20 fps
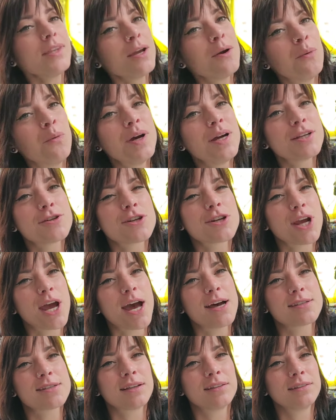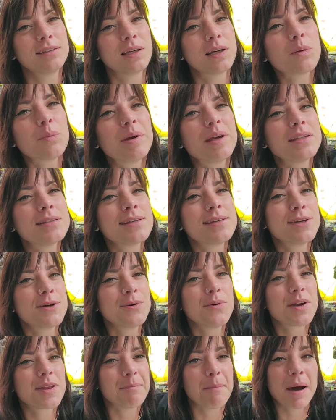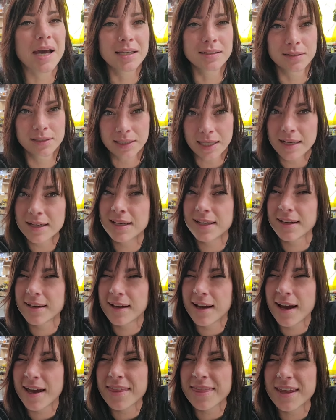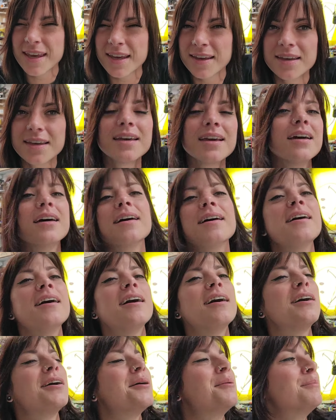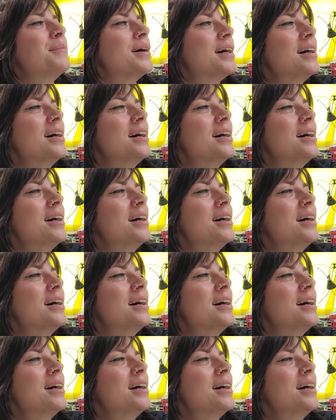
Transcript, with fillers: which has a little bit to do with my luck, I think. Um,